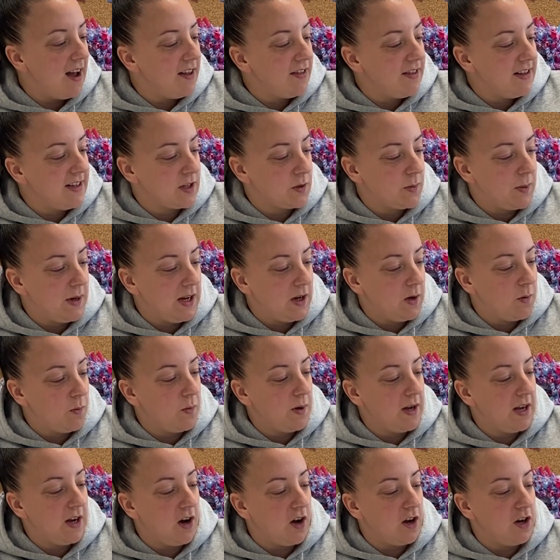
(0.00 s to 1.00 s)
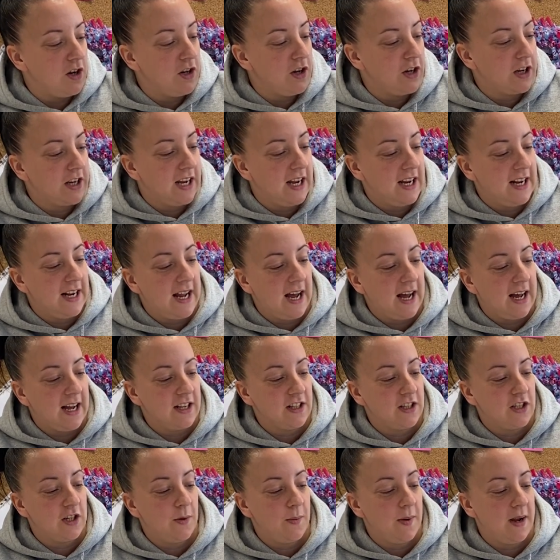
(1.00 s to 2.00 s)
this week we are looking
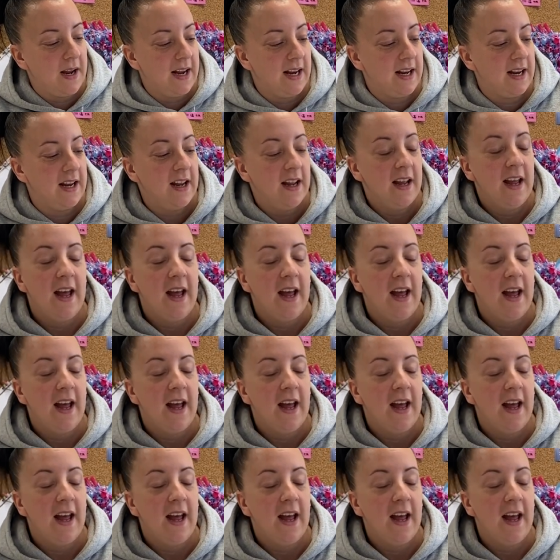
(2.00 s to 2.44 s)
at doing